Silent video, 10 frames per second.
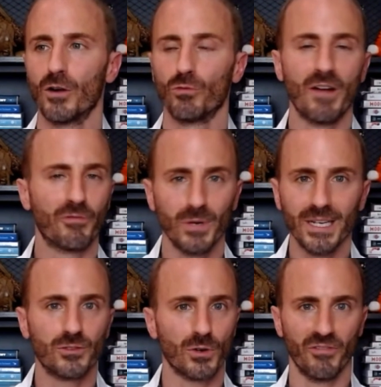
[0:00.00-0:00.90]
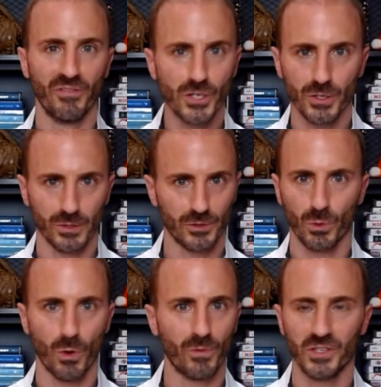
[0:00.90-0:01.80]
referees or officials who
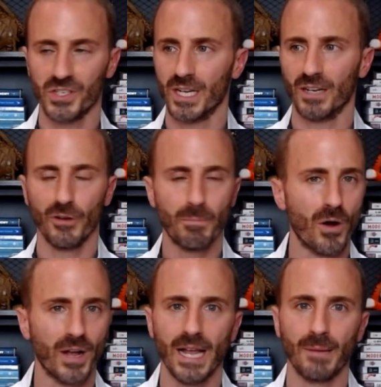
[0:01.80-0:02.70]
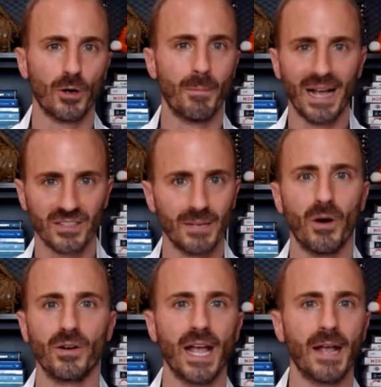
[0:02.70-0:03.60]
are overseeing a football game or a
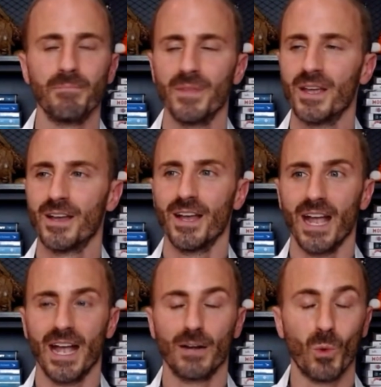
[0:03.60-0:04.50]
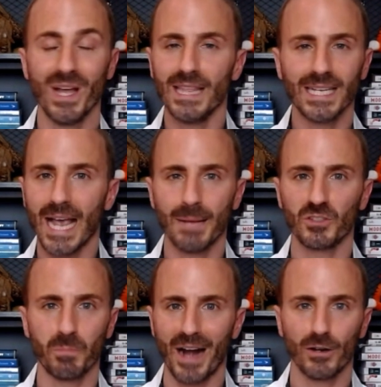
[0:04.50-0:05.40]
basketball game. And when the game
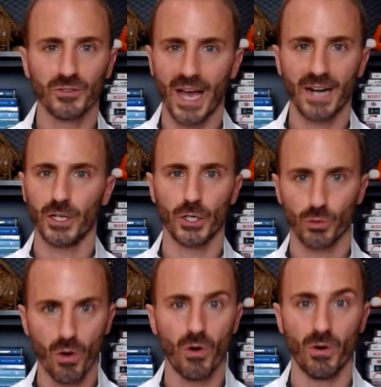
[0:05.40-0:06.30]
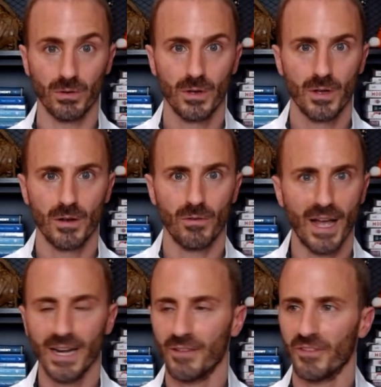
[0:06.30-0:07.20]
spirals out of control,
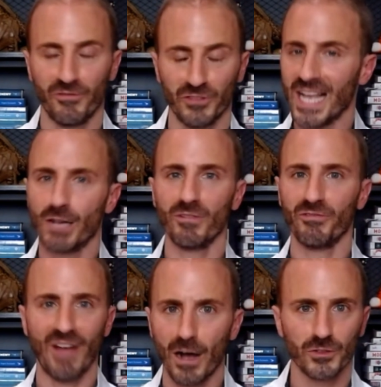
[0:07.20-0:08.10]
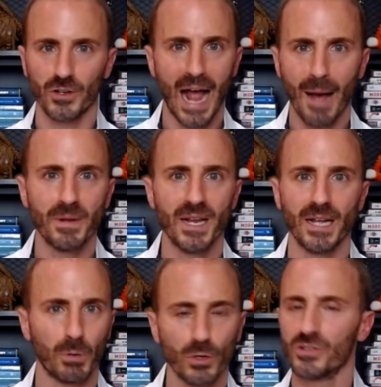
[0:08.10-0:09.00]
right, if flagrant fouls are
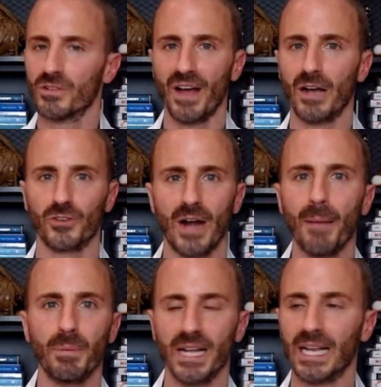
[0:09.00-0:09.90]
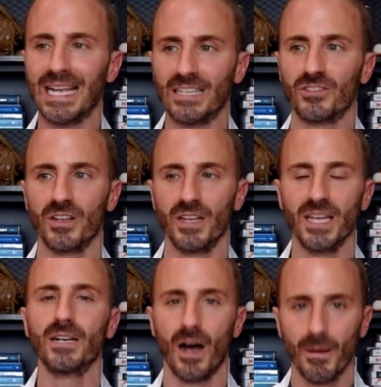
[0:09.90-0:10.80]
happening, personal fouls are happening, it's
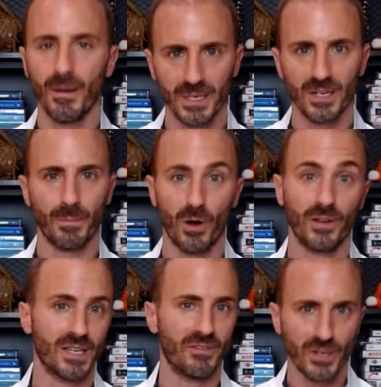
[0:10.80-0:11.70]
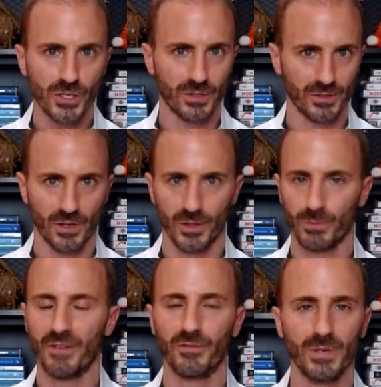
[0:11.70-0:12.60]
incumbent upon the officials, on the
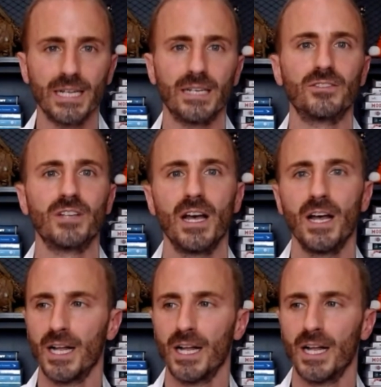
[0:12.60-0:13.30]
referees,